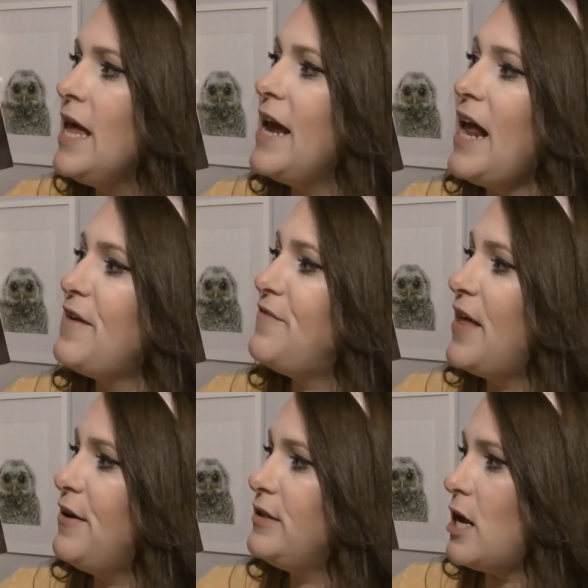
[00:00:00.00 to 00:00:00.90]
It had
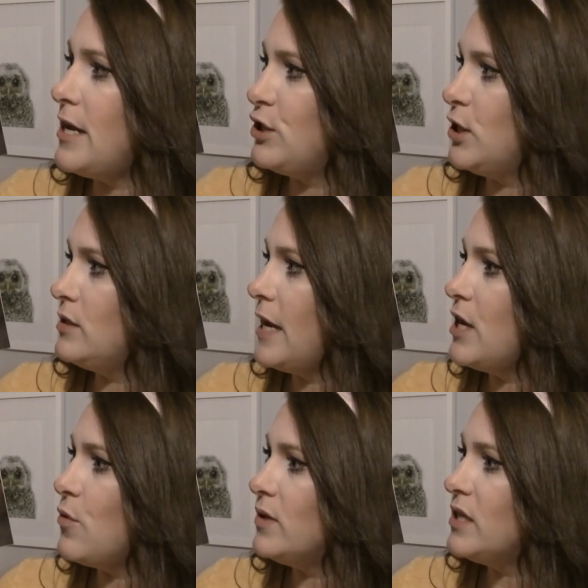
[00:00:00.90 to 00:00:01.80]
feathers on it just like
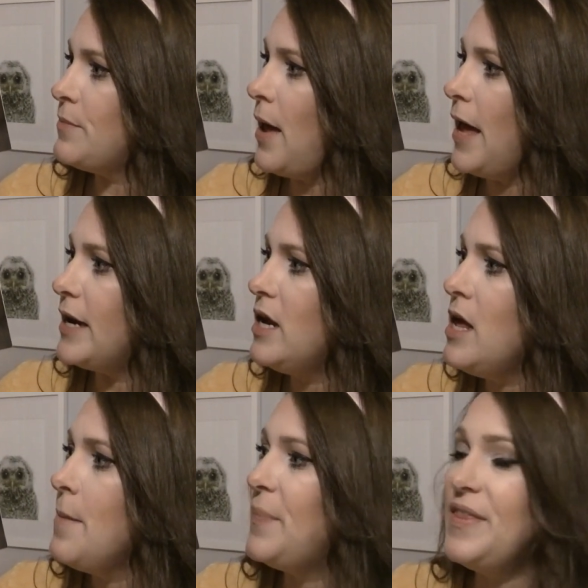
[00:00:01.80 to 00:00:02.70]
yours and mine,
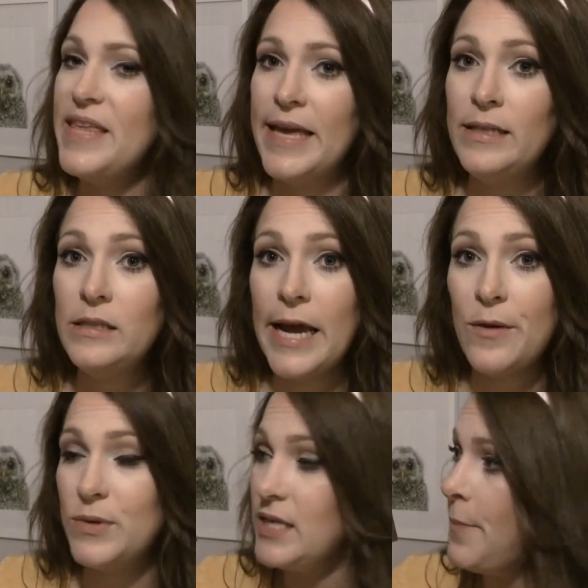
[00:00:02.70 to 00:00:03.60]
but the
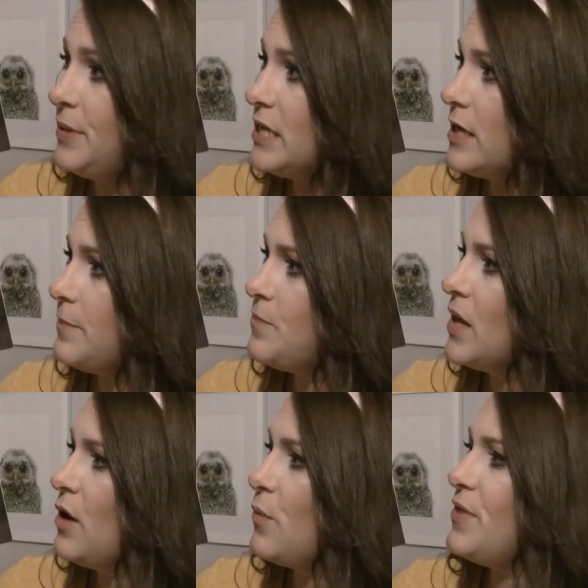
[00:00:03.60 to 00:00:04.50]
inside was empty.
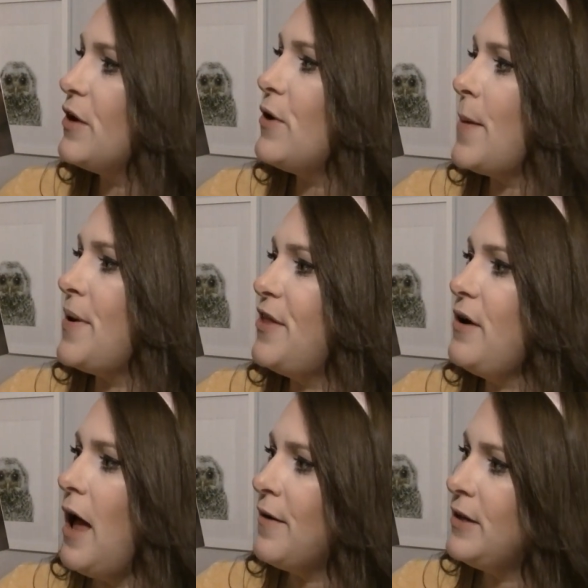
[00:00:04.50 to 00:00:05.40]
When the
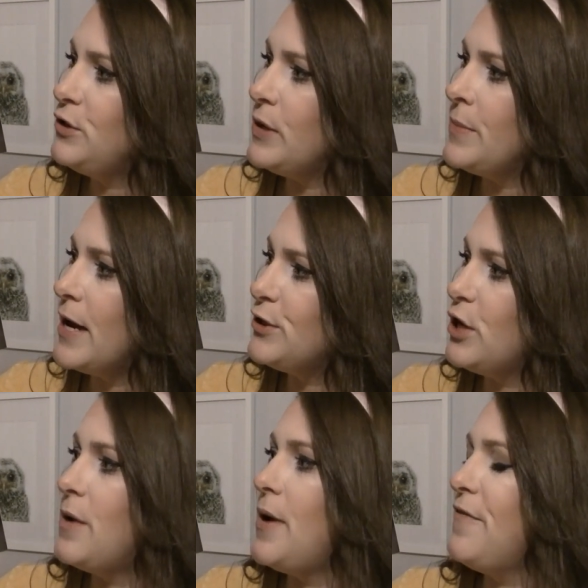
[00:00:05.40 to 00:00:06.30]
grandmother hung the
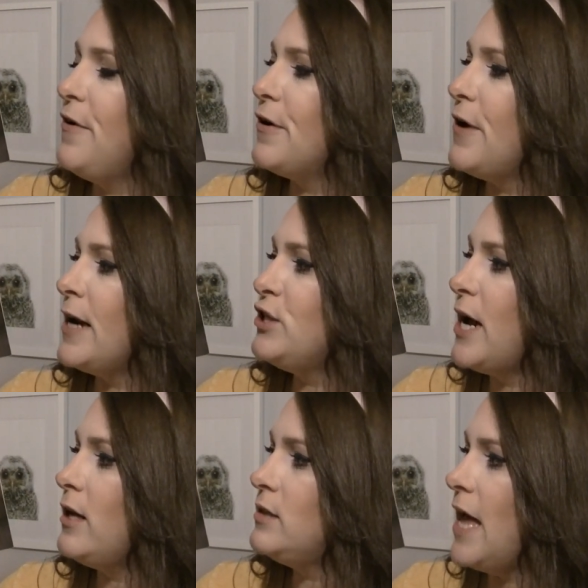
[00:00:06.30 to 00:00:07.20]
Dreamcatcher above her
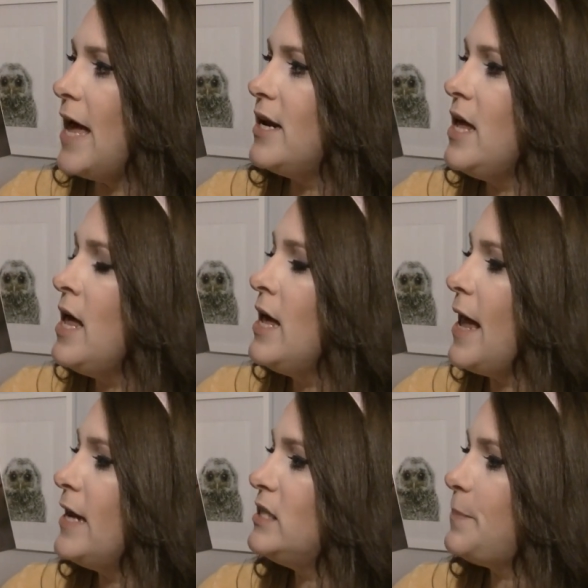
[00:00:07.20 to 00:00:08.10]
grandchild's head,
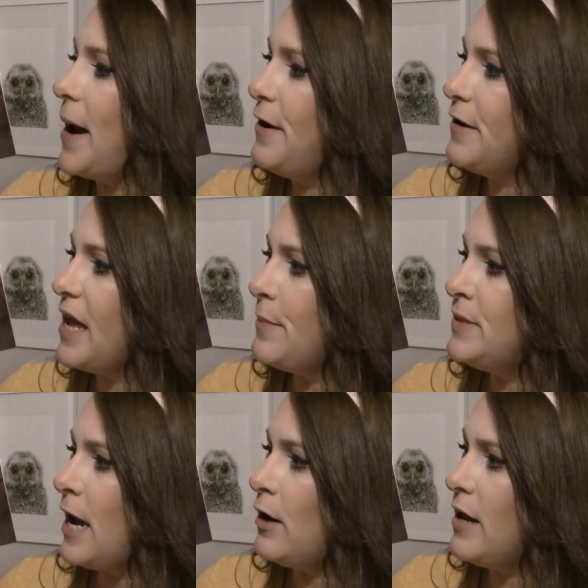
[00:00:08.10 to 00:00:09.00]
a spider came
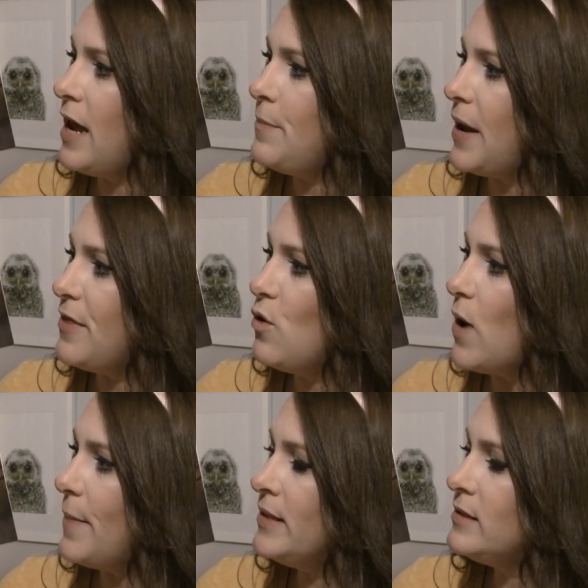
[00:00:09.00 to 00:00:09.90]
down and made the
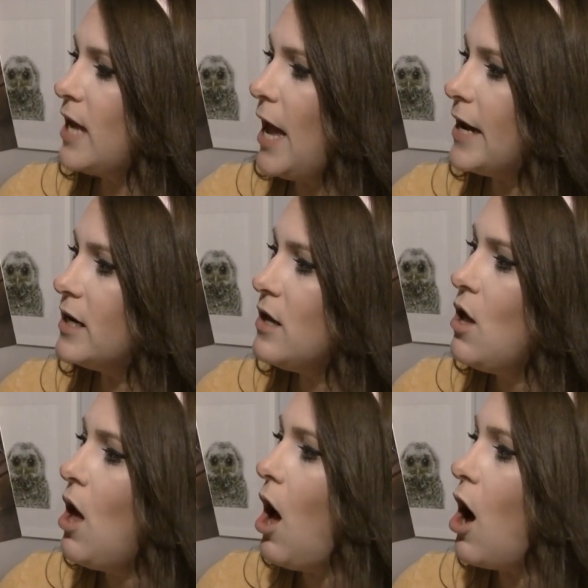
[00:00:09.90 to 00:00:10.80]
web inside.
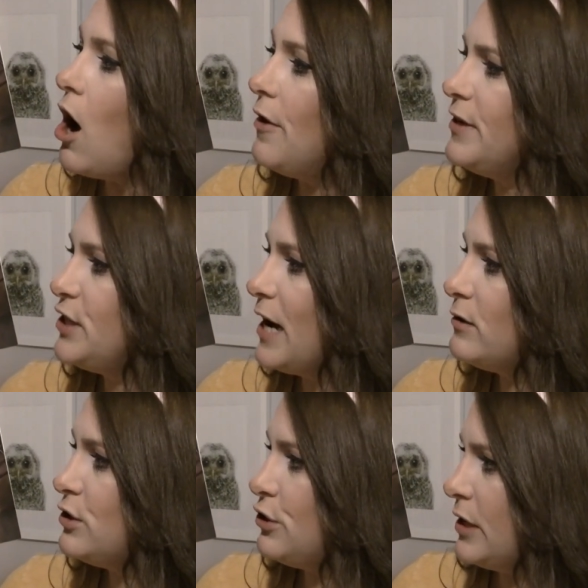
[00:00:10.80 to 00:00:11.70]
All the
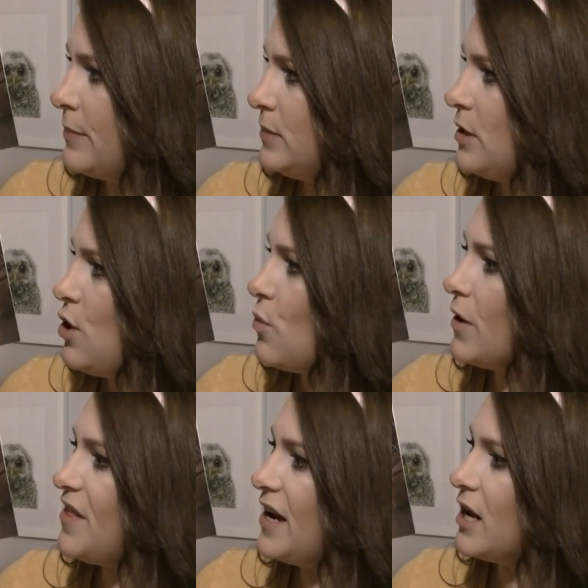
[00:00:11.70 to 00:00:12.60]
child's dreams
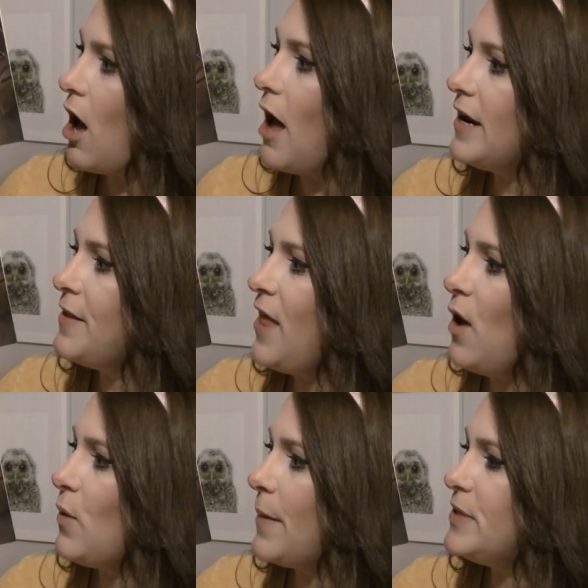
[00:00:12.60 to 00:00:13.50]
were then caught in
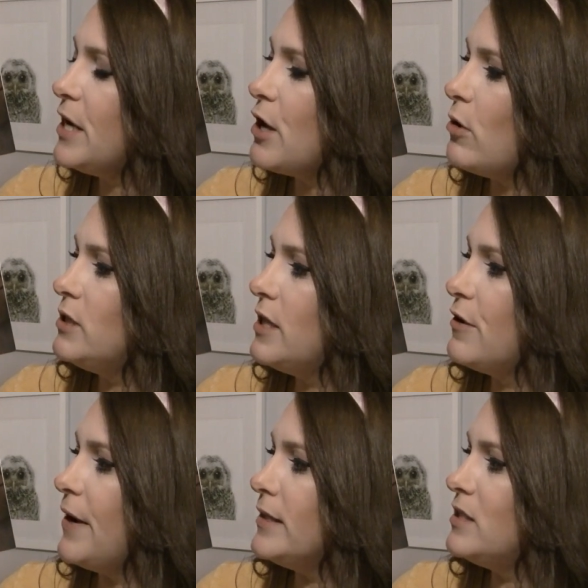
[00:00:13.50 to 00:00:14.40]
that web to go to the
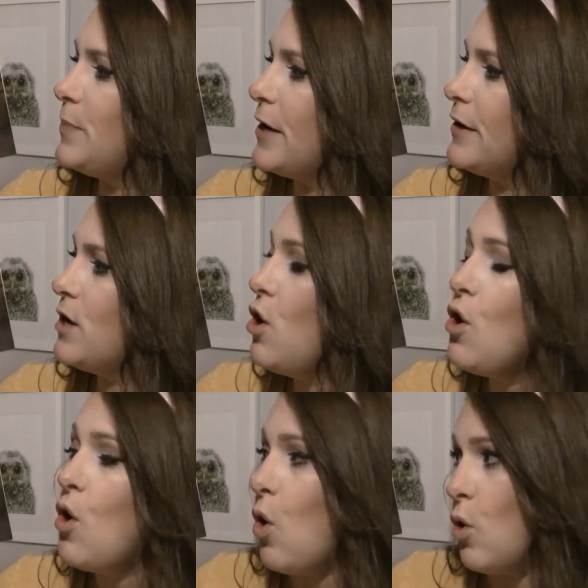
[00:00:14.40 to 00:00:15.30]
Great Spirit.
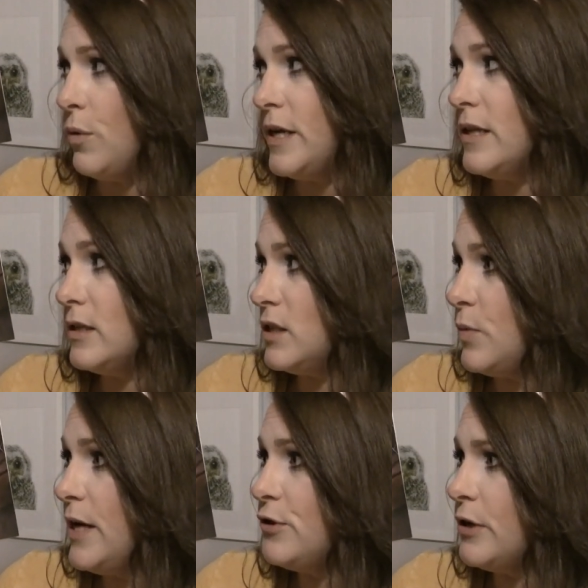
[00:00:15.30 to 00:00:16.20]
Only the
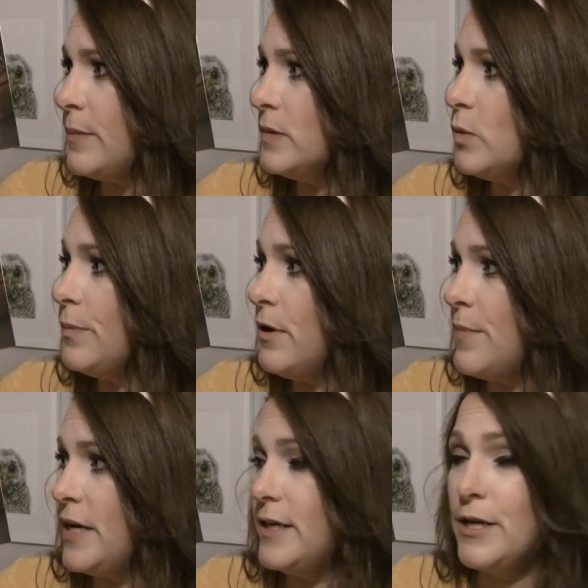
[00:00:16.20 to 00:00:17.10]
sweet dreams were
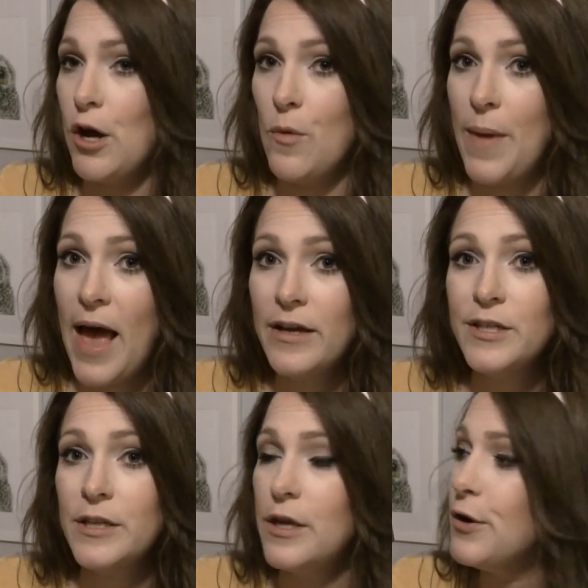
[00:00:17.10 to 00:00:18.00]
permitted to go back
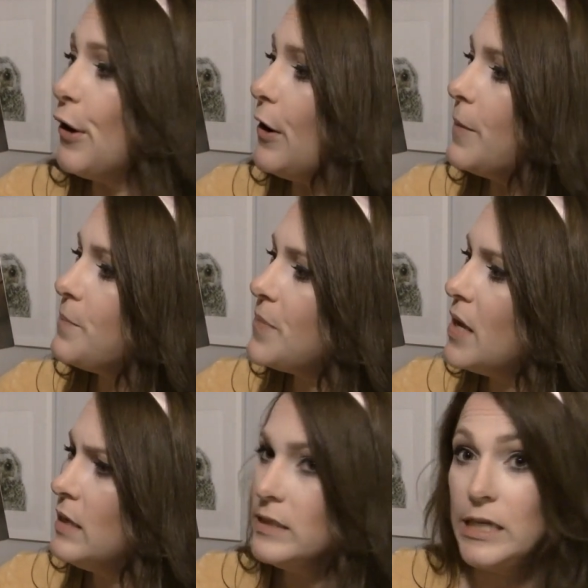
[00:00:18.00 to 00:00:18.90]
to the girl.
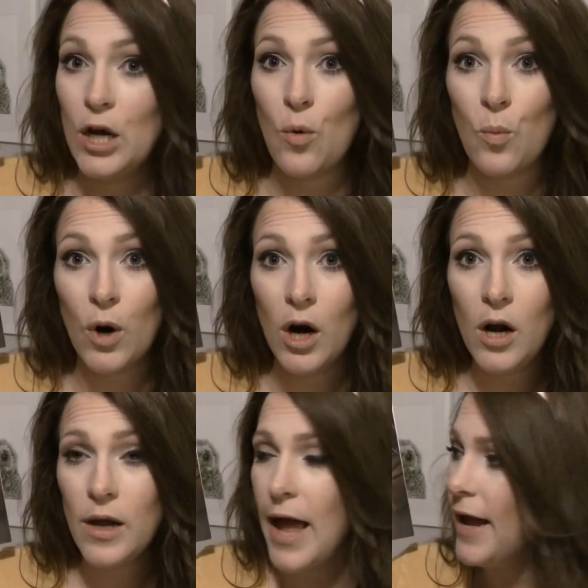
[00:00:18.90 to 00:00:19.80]
Did it
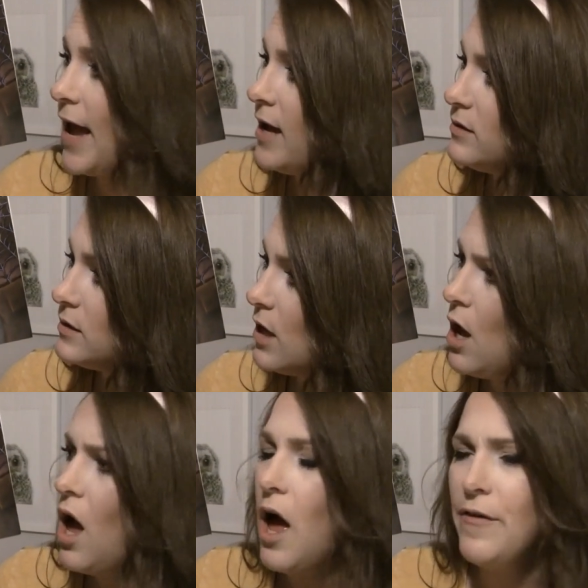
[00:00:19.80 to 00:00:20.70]
work? I ask.
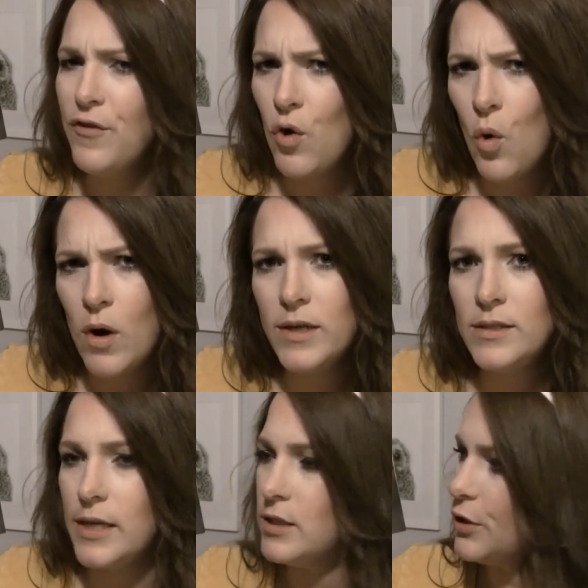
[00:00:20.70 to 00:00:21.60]
Of course,
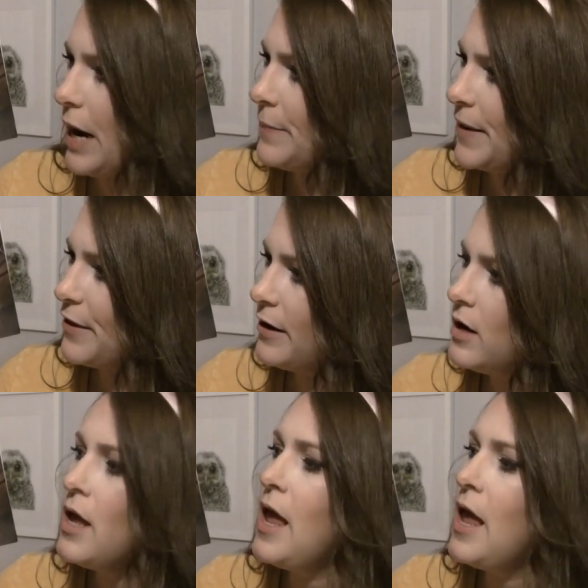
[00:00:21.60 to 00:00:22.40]
says Grandmother.